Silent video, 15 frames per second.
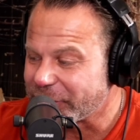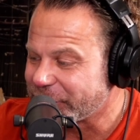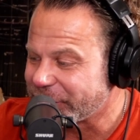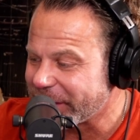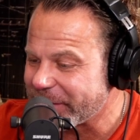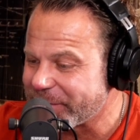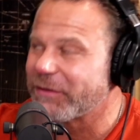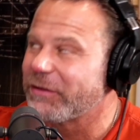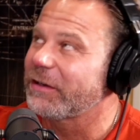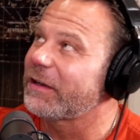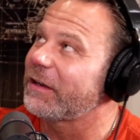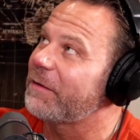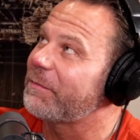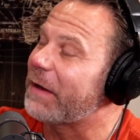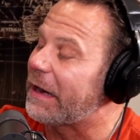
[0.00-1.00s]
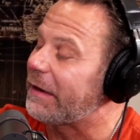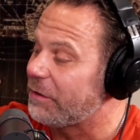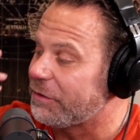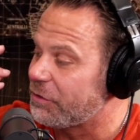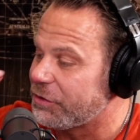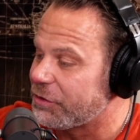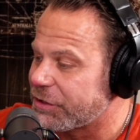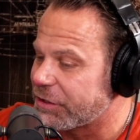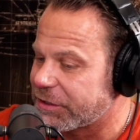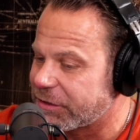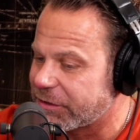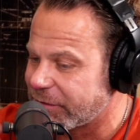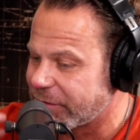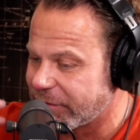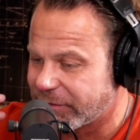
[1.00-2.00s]
see me looking up, you're
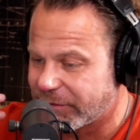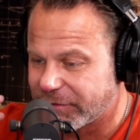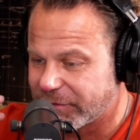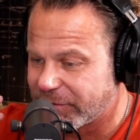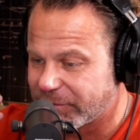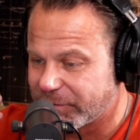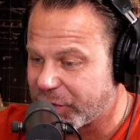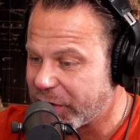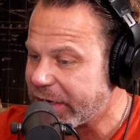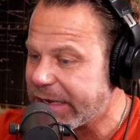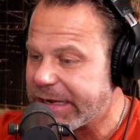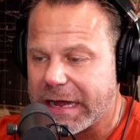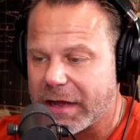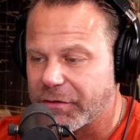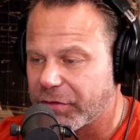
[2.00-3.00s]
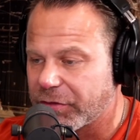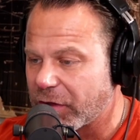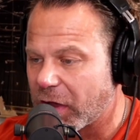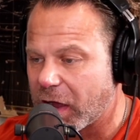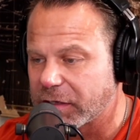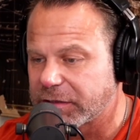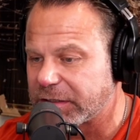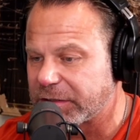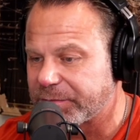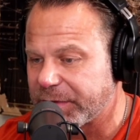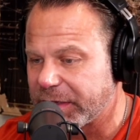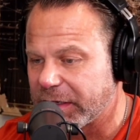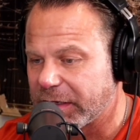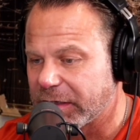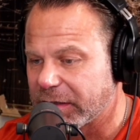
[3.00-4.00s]
just bringing out thoughts in
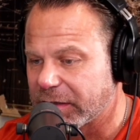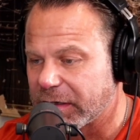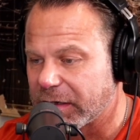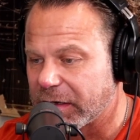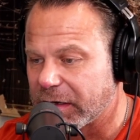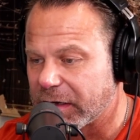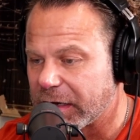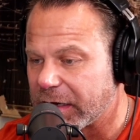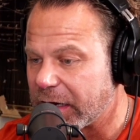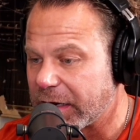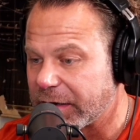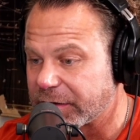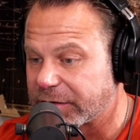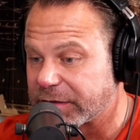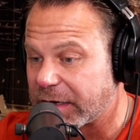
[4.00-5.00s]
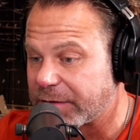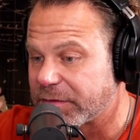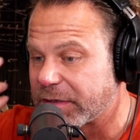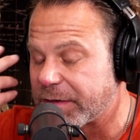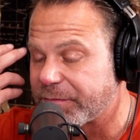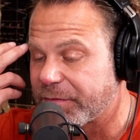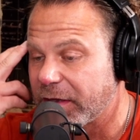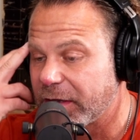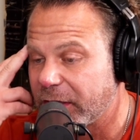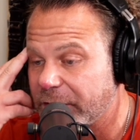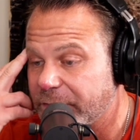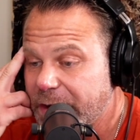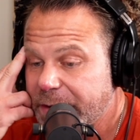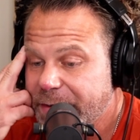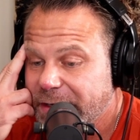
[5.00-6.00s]
me. Because I'm thinking
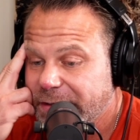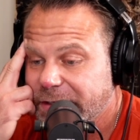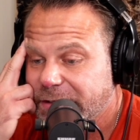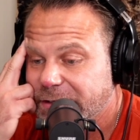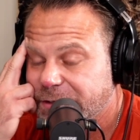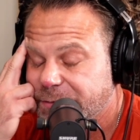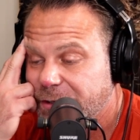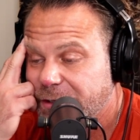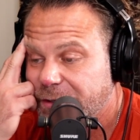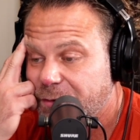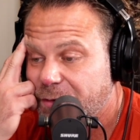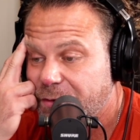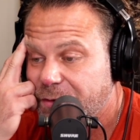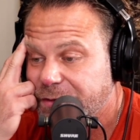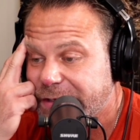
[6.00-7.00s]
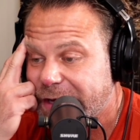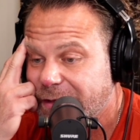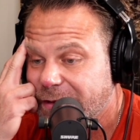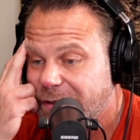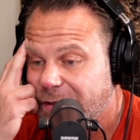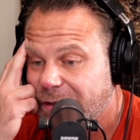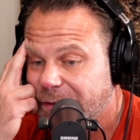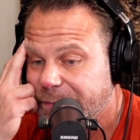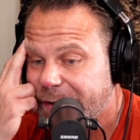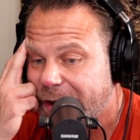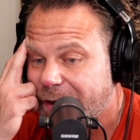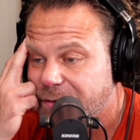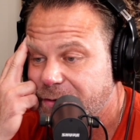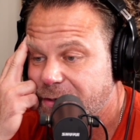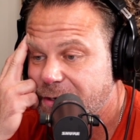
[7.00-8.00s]
of my meditation this morning and what was I thinking
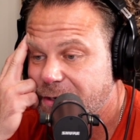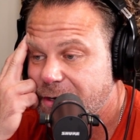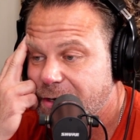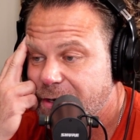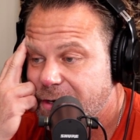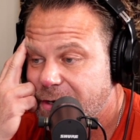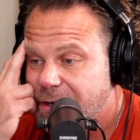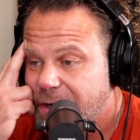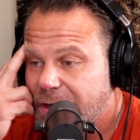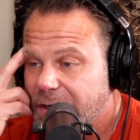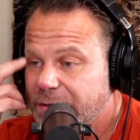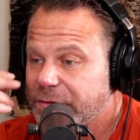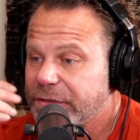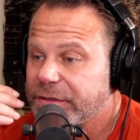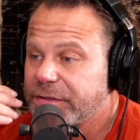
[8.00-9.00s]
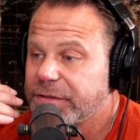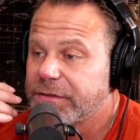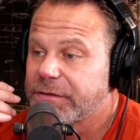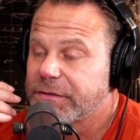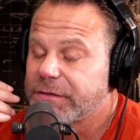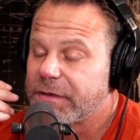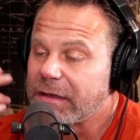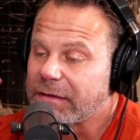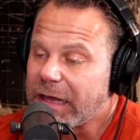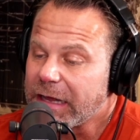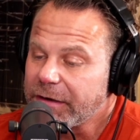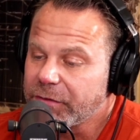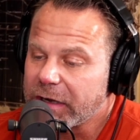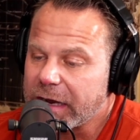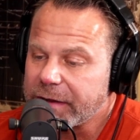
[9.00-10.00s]
about? And it was a lot
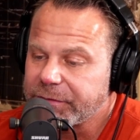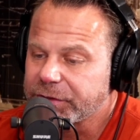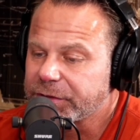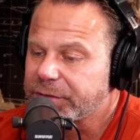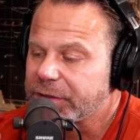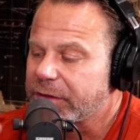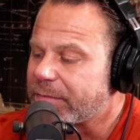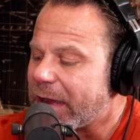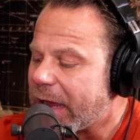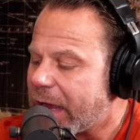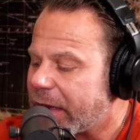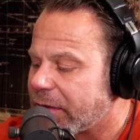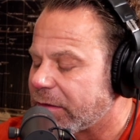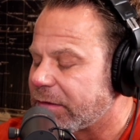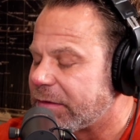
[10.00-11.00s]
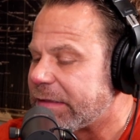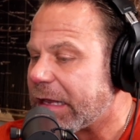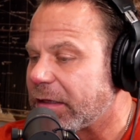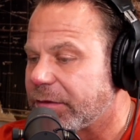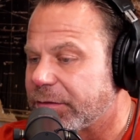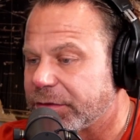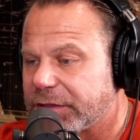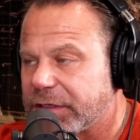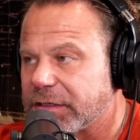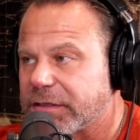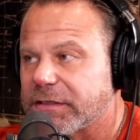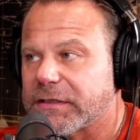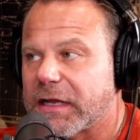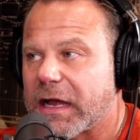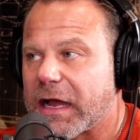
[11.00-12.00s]
of what I'm doing with my daily routines
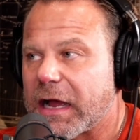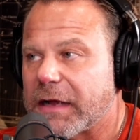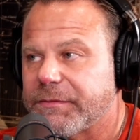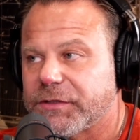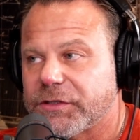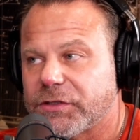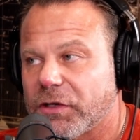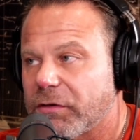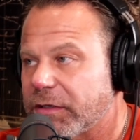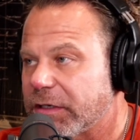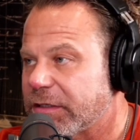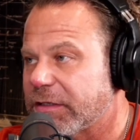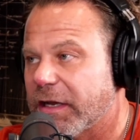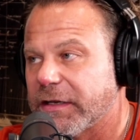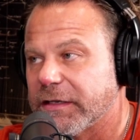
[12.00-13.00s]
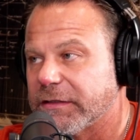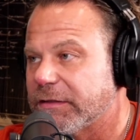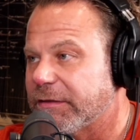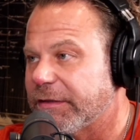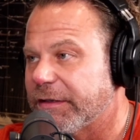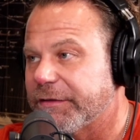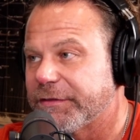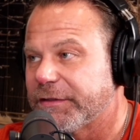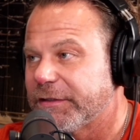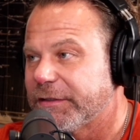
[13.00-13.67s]
is I'm so excited to live.